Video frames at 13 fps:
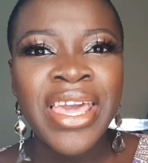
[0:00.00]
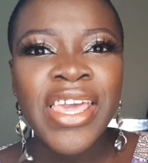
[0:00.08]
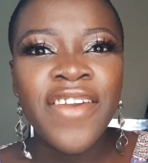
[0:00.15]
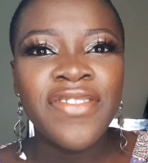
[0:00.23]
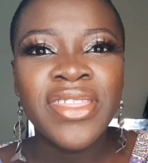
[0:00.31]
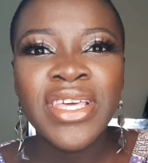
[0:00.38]

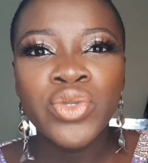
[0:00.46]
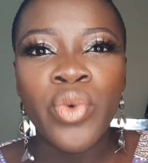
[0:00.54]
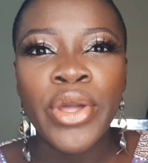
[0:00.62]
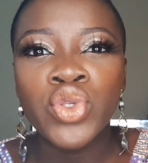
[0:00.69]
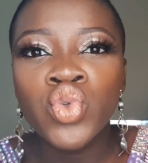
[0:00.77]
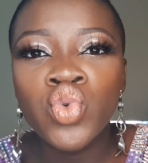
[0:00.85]
If things
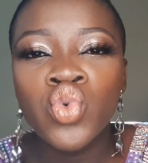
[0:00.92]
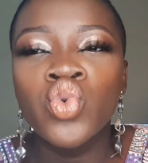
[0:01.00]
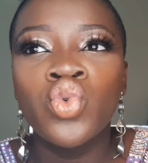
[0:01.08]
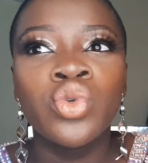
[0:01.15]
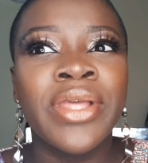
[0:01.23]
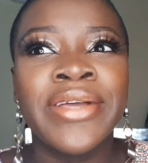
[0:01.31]
were too
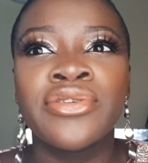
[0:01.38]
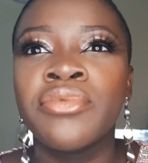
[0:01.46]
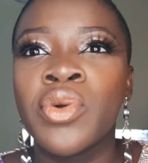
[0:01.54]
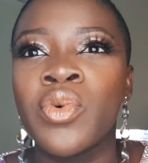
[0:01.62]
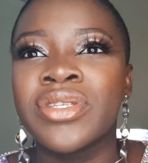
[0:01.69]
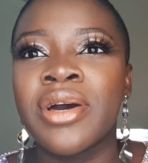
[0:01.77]
good, like
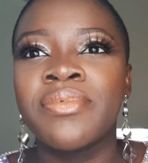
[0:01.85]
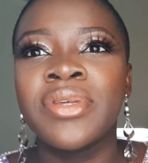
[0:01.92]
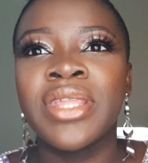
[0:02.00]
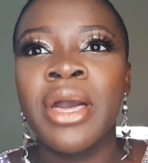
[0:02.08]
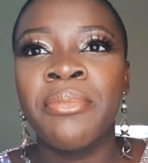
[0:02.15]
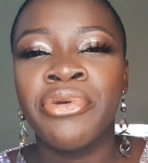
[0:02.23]
something was happening
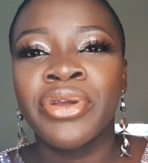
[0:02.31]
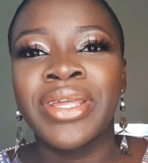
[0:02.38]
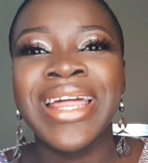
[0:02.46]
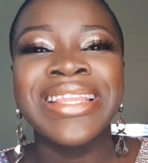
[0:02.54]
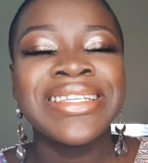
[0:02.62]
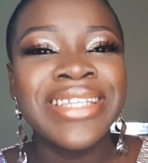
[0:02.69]
that period,
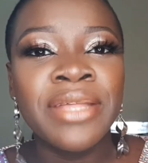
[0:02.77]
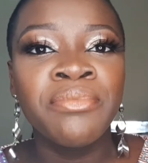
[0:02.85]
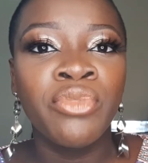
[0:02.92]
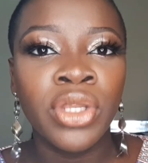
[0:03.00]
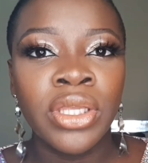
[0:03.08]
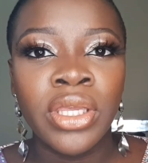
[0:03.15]
I needed
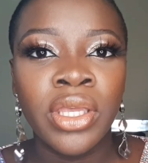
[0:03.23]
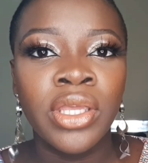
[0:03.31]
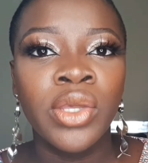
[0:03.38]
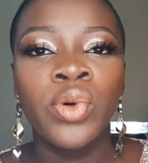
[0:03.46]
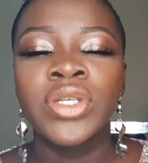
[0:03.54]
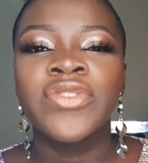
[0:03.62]
money,
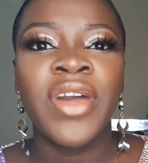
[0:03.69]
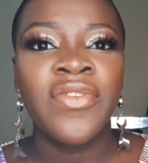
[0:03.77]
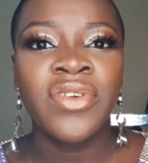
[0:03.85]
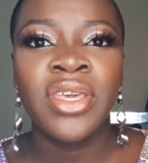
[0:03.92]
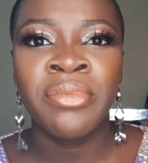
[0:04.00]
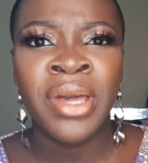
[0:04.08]
it was
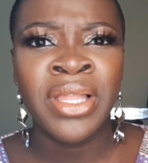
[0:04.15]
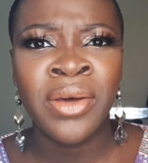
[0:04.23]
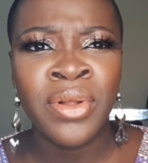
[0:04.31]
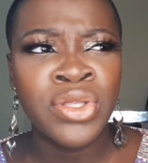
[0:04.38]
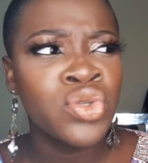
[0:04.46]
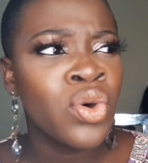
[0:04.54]
5k my
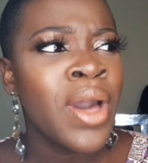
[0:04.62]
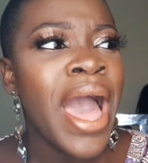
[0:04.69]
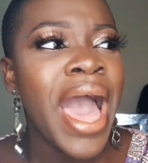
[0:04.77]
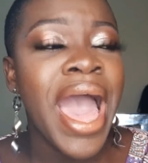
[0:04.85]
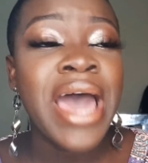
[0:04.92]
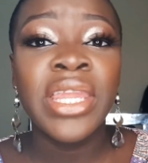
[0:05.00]
allowance. So
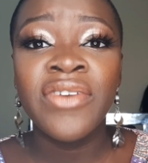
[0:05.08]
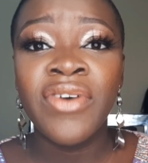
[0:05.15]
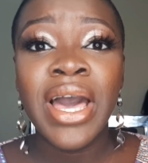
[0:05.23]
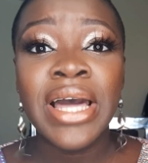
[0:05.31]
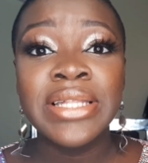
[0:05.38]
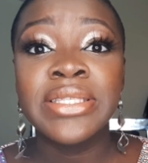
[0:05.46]
I had never
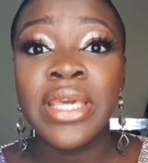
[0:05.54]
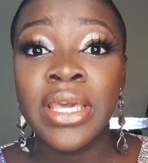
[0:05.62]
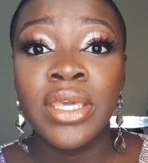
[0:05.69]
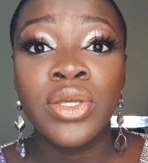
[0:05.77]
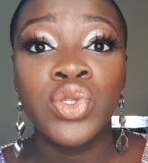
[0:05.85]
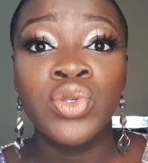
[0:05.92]
had
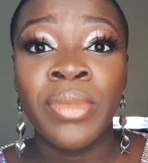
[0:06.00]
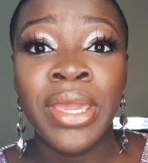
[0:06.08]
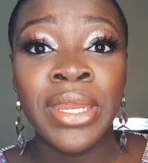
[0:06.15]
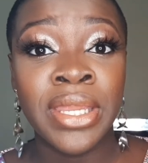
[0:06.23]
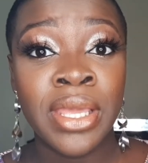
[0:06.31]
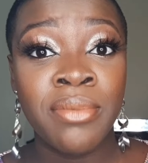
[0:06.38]
10k to my
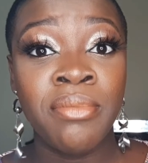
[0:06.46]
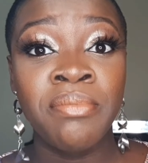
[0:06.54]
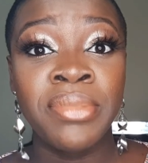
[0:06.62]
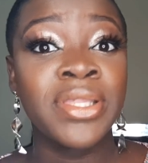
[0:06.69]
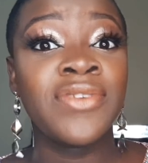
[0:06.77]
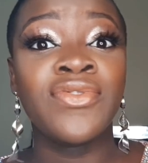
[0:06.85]
name,
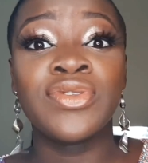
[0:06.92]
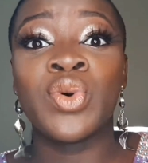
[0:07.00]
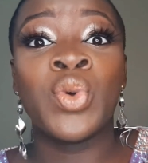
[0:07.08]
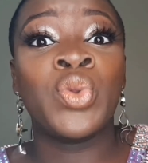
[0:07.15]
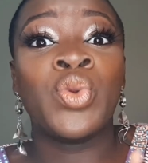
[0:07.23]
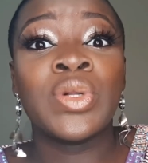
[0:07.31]
believe it
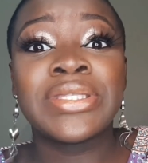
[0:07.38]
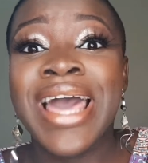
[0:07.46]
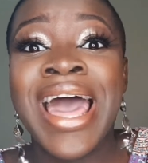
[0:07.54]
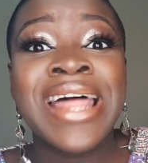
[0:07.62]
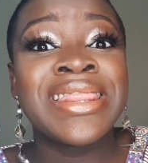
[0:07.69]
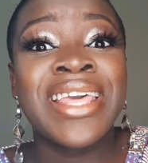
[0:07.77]
or not. I
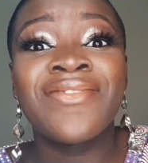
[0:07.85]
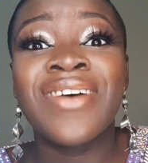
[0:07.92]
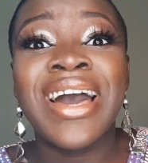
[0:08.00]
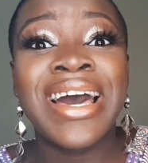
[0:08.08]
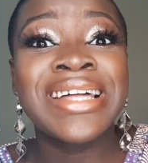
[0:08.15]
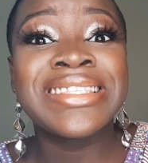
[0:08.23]
had never
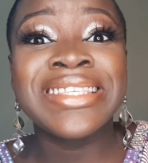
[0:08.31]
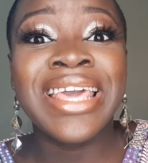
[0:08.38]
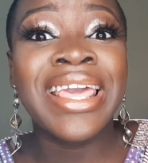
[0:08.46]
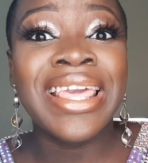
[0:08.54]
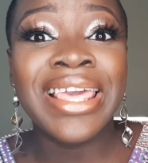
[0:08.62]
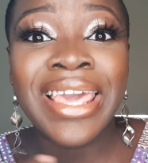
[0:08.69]
had
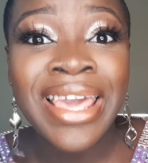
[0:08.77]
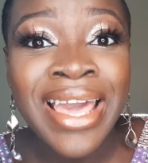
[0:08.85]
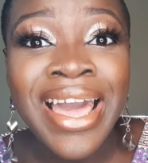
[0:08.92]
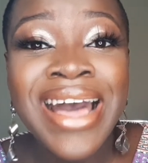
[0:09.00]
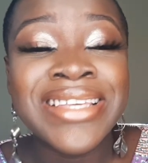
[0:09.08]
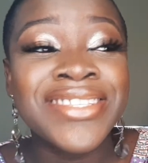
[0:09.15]
10k.
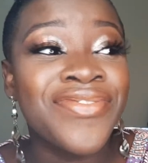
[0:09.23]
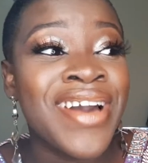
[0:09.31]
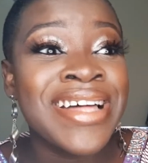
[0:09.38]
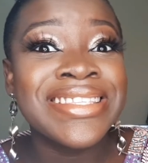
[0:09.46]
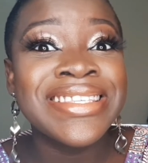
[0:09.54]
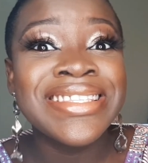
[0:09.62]
As if
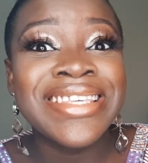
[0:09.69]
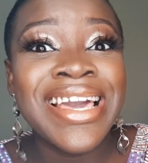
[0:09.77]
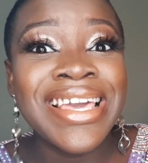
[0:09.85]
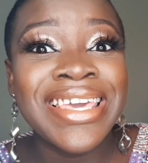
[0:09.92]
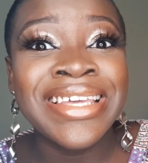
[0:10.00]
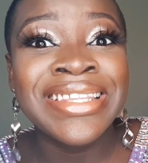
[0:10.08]
I had seen
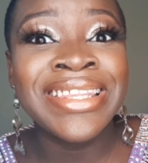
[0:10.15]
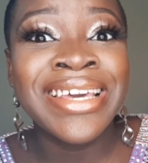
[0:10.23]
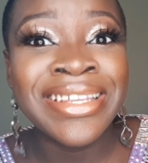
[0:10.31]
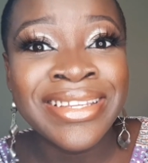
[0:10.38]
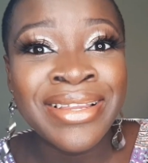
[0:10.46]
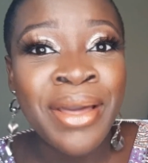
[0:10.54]
10k
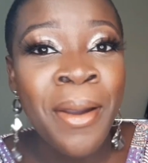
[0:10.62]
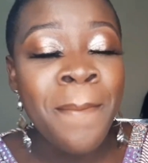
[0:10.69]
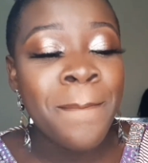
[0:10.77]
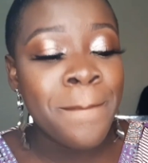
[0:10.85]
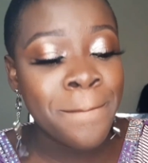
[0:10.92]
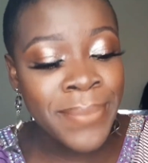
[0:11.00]
then.
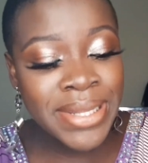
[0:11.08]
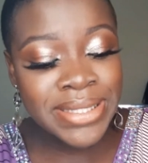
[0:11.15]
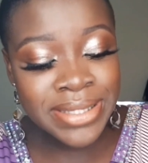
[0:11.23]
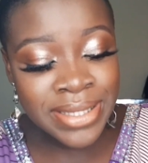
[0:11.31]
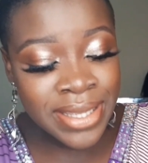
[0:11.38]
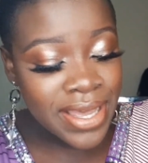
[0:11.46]

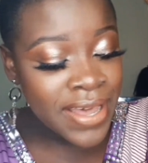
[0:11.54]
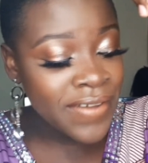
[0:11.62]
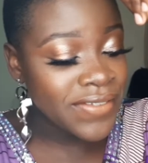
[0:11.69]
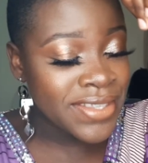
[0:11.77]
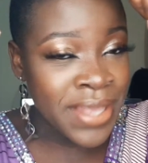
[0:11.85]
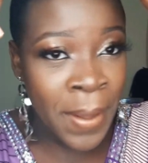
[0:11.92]
Party
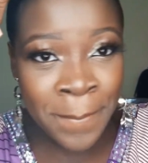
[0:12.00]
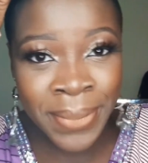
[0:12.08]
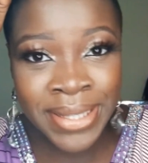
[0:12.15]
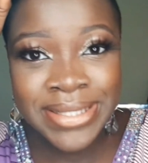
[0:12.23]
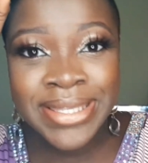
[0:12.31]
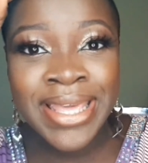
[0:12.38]
after
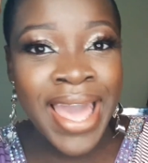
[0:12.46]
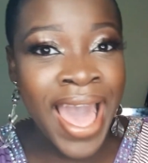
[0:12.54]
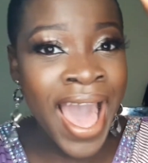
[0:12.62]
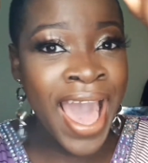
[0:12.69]
party.